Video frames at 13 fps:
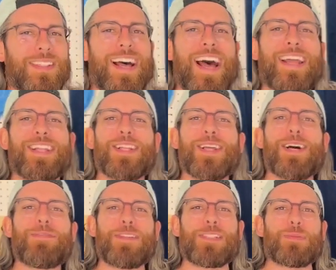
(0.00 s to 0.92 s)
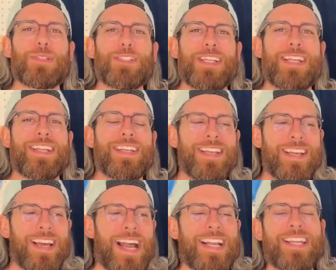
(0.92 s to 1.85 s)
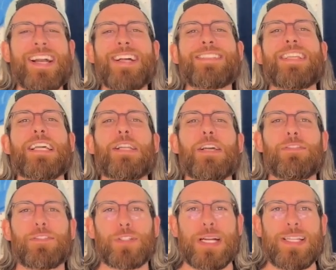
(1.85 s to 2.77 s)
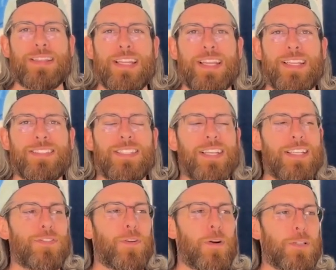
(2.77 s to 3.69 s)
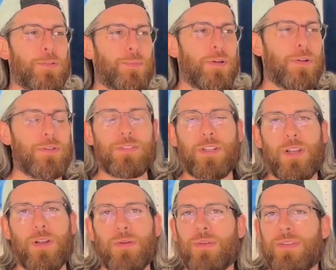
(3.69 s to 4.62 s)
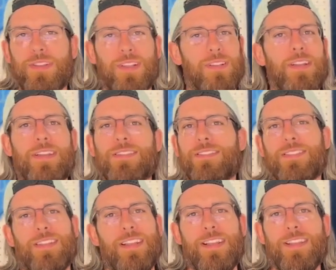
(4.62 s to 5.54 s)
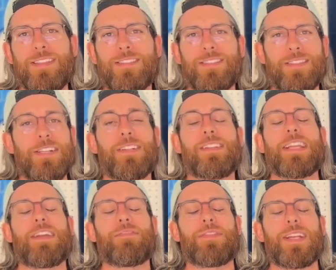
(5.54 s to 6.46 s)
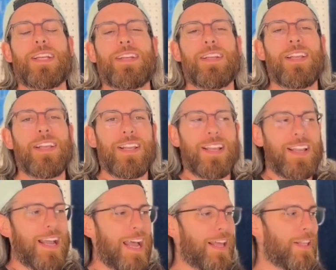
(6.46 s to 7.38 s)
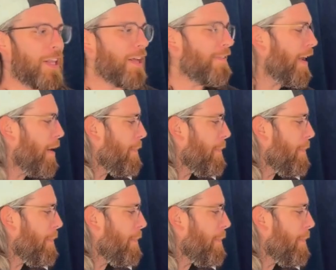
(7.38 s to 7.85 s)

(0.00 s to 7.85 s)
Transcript: I love this machine. I cannot say enough great things. As far as pros go, the list is nearly infinite. I love how